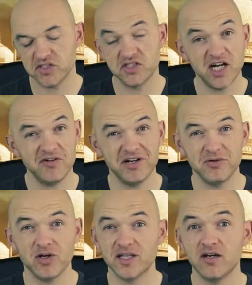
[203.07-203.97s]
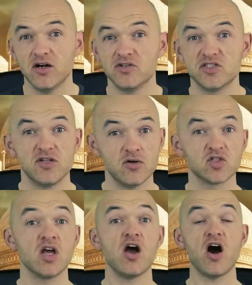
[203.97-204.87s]
And generally what they are is
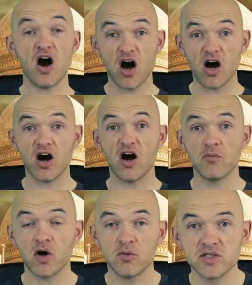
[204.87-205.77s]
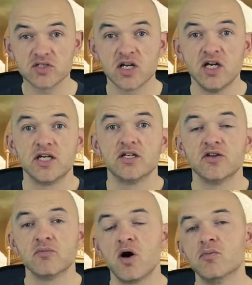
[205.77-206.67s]
those aha moments,
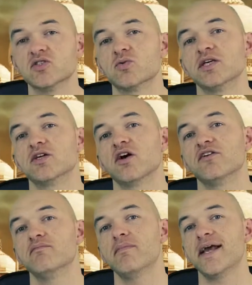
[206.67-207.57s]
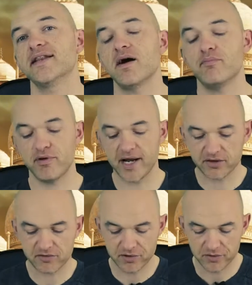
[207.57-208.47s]
the moments where you kind of make that
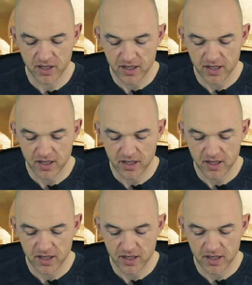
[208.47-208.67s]
breakthrough.